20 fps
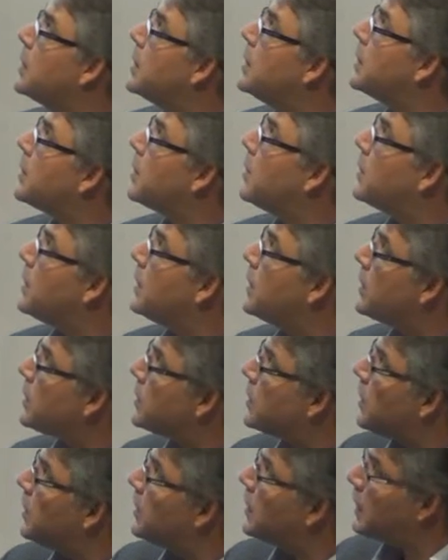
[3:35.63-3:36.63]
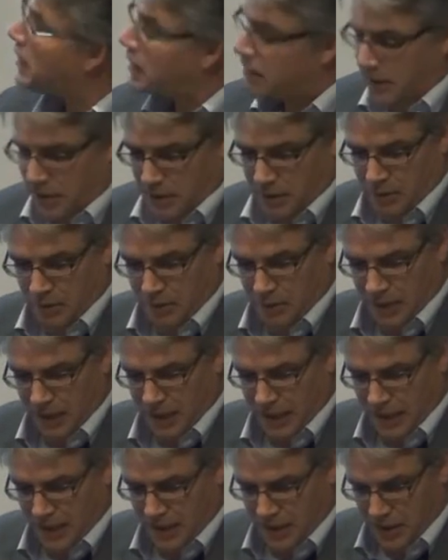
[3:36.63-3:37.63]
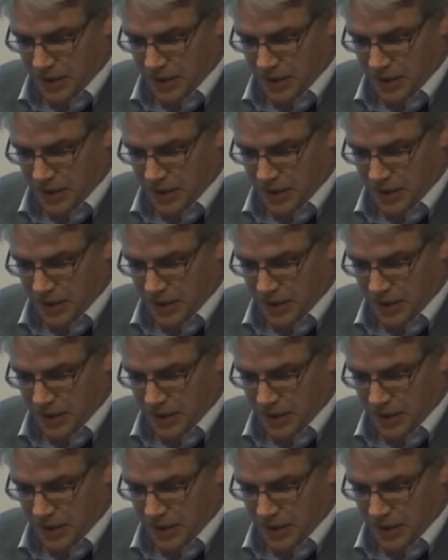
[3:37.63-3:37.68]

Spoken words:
the Goldilocks zone there. That's where we want to get